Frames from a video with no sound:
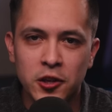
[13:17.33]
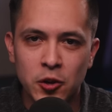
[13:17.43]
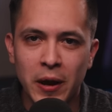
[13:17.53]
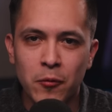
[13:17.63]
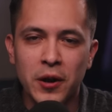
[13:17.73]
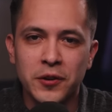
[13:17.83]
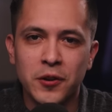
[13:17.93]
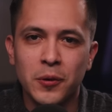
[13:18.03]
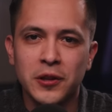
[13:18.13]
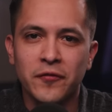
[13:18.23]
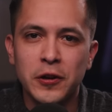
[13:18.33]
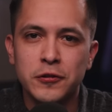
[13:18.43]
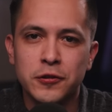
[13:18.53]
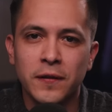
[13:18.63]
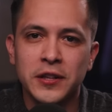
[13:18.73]
You may wonder where the
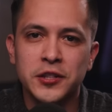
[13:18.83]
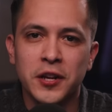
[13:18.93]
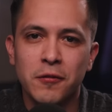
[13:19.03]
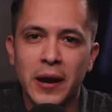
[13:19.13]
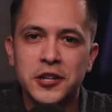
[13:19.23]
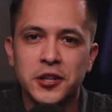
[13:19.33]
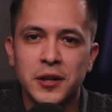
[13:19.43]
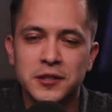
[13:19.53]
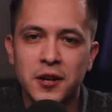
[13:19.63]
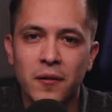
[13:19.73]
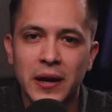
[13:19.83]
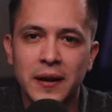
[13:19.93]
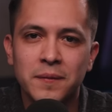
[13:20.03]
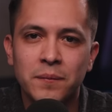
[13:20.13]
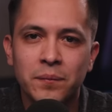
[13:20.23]
future of the generation is going.
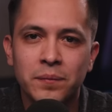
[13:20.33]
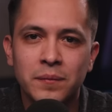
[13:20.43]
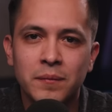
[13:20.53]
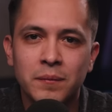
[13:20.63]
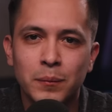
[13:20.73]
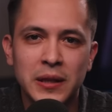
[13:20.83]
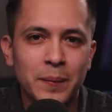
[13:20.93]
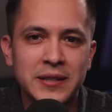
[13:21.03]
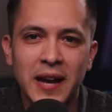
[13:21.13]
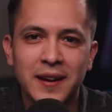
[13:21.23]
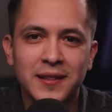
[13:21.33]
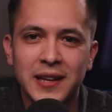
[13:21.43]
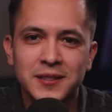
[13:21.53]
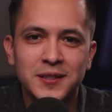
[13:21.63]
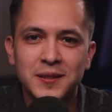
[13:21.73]
But let me tell you
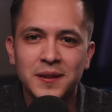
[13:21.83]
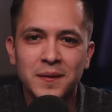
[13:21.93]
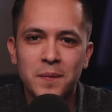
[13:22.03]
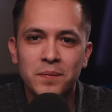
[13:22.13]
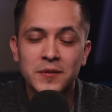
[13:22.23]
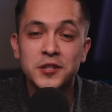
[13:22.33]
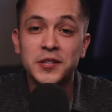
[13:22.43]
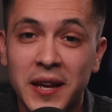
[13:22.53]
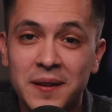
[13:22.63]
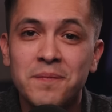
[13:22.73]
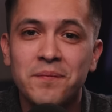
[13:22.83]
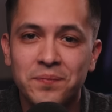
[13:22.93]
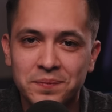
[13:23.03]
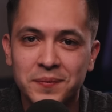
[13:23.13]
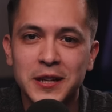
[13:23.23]
this: sin
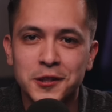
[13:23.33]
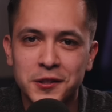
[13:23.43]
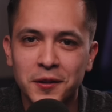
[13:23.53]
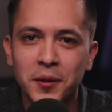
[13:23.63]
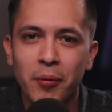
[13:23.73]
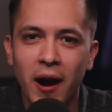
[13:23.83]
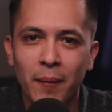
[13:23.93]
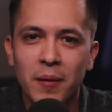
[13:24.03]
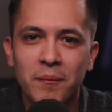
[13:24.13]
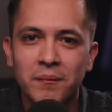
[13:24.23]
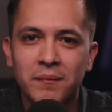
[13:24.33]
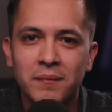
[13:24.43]
is still the problem.